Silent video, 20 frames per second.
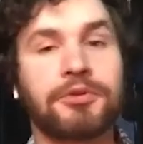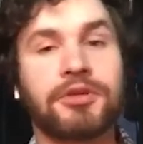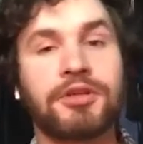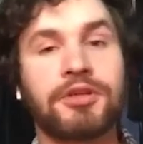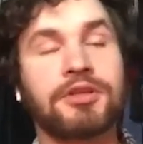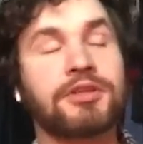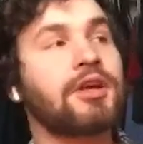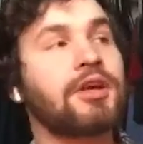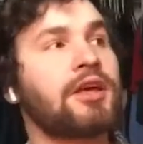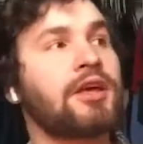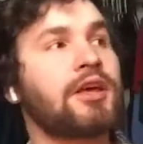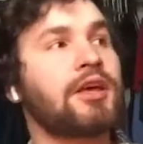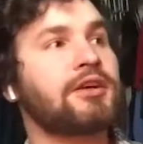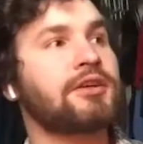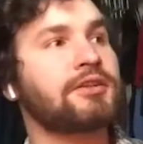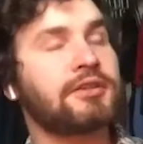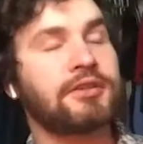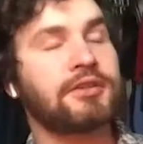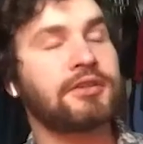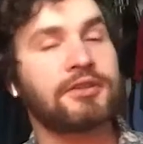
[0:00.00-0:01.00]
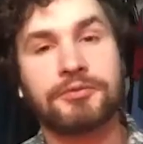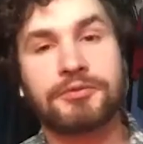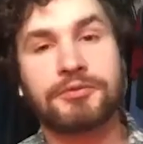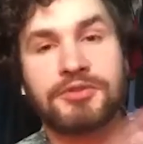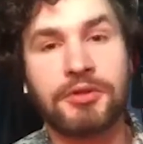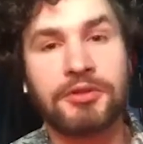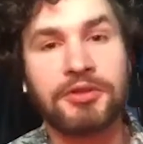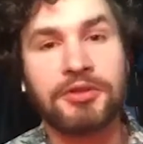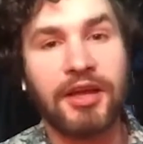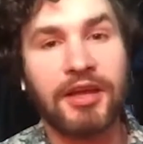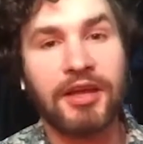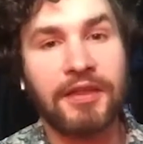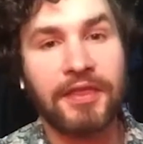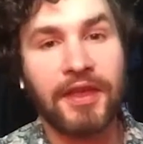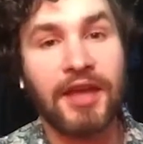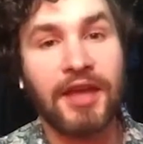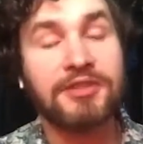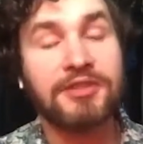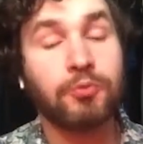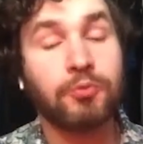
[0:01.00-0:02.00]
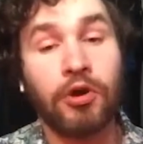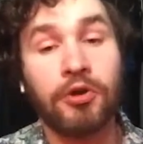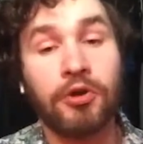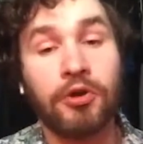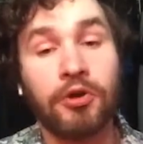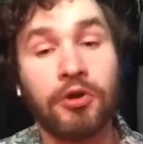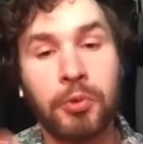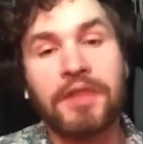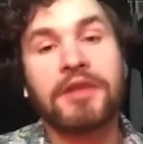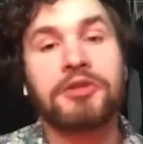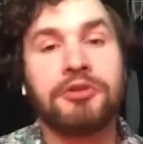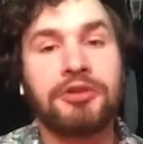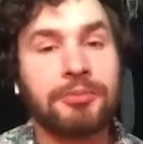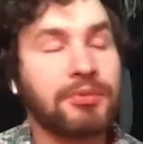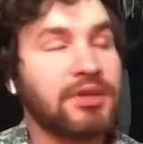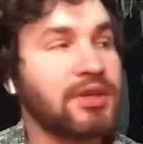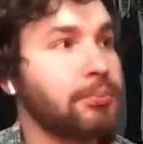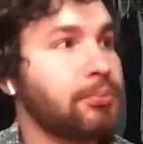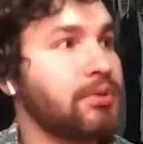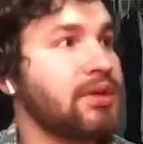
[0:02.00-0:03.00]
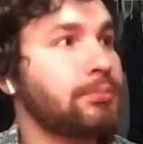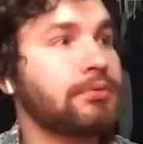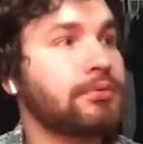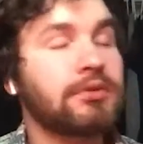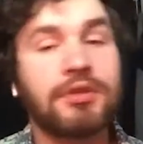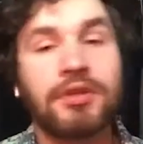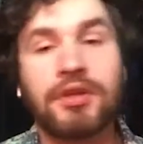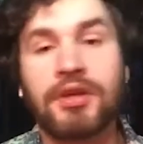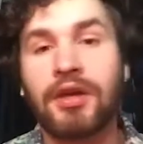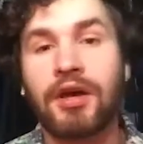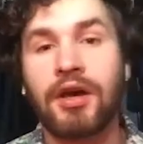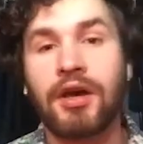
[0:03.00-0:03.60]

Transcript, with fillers: well, so like that's one way that you can meet people.